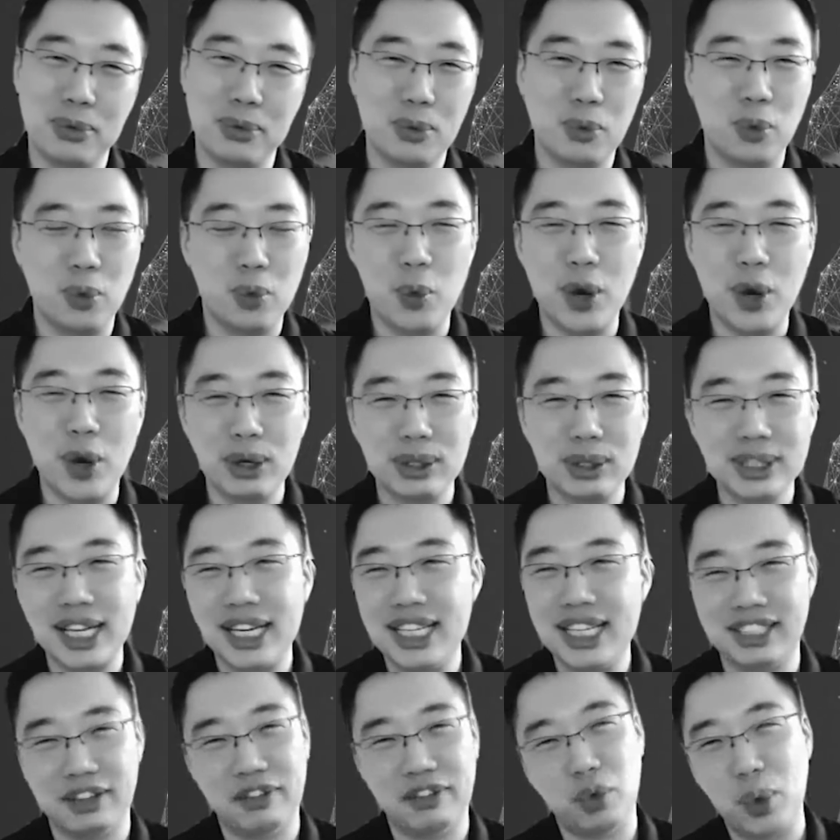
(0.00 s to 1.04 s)
Windows at
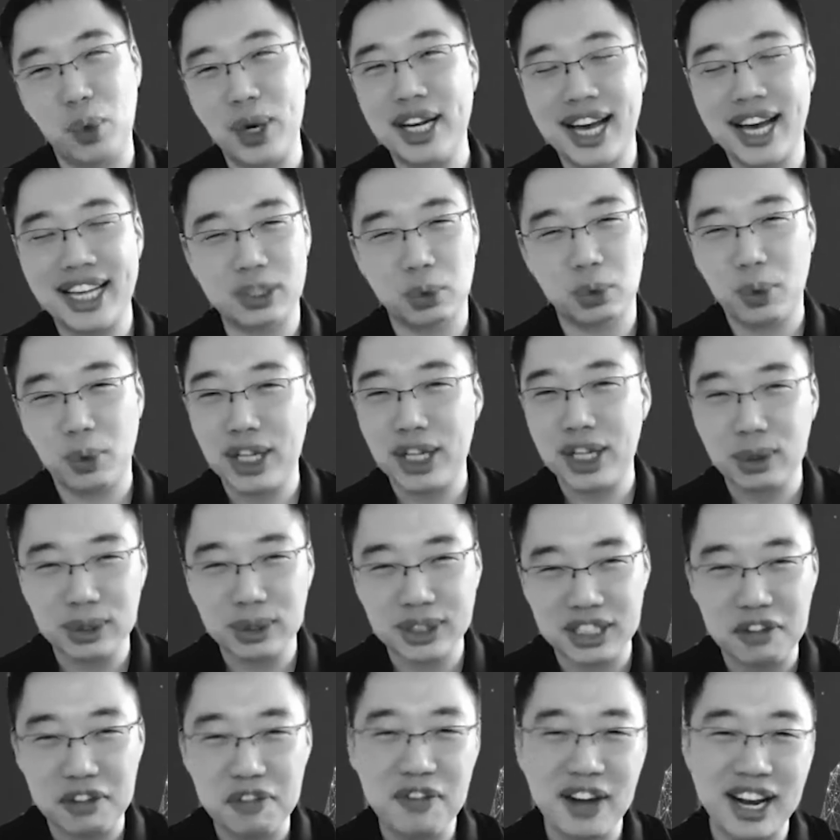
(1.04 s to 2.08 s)
least has a Windows
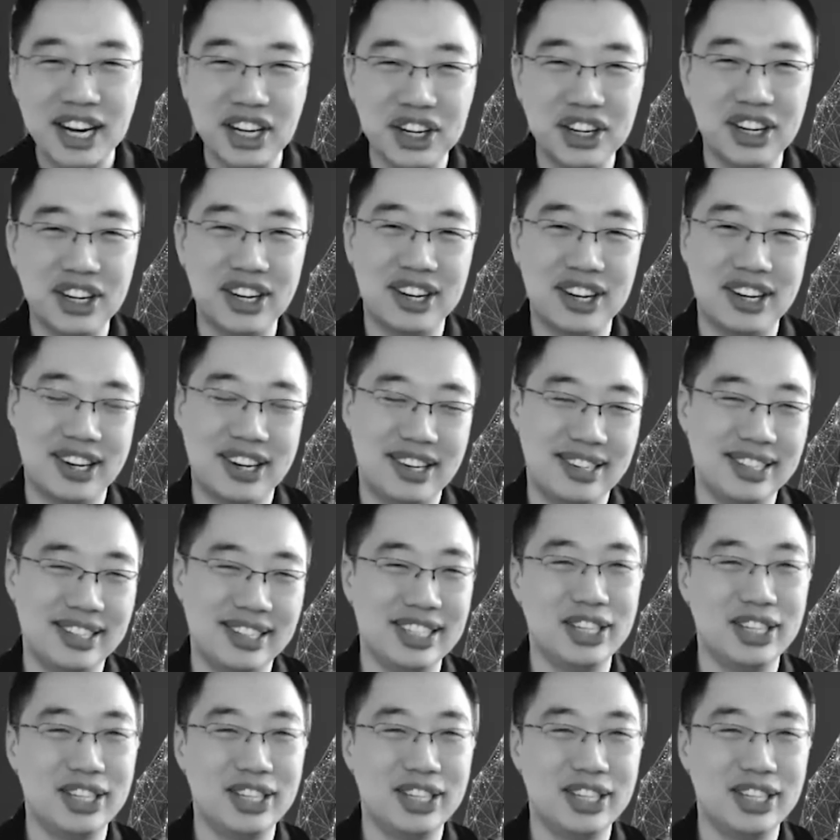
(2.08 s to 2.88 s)
Defender.